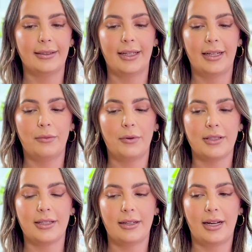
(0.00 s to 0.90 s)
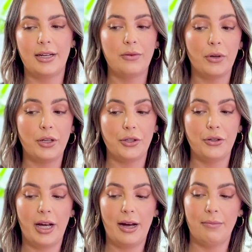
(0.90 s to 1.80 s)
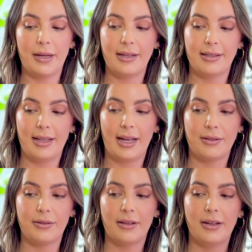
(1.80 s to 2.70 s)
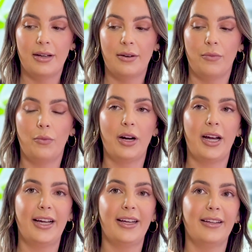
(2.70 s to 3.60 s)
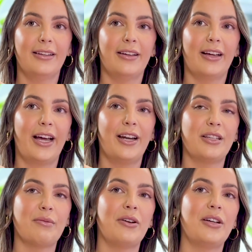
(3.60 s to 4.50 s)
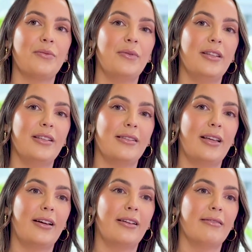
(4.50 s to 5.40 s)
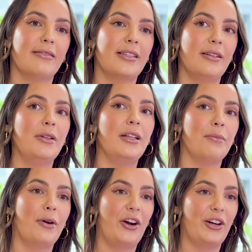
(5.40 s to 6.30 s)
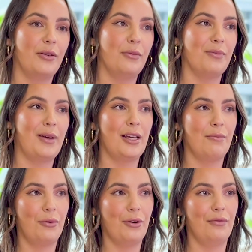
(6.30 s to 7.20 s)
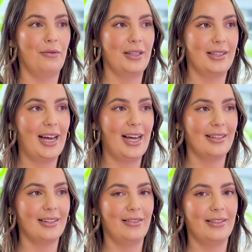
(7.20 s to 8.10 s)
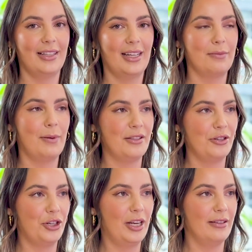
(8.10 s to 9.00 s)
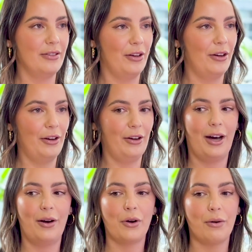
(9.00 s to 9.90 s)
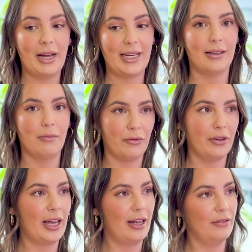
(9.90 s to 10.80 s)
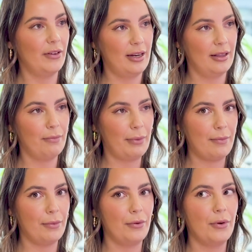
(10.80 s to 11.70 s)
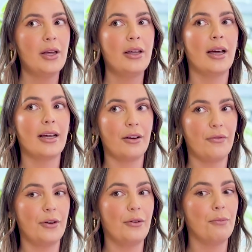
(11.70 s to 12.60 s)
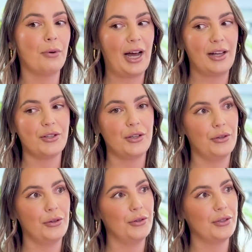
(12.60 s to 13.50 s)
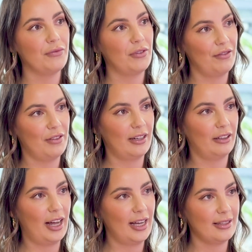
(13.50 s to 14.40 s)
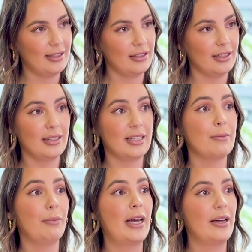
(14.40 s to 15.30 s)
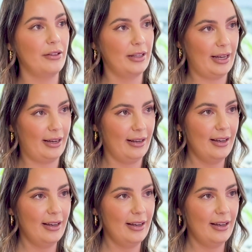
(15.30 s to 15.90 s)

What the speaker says: And I didn't want to do that because that's what I had experienced with this like similar product that was being imported from the States. And I was like, that was a piece of shit. So I want to make something really elevated that people are going to feel proud to use in front of their clients and to display on their,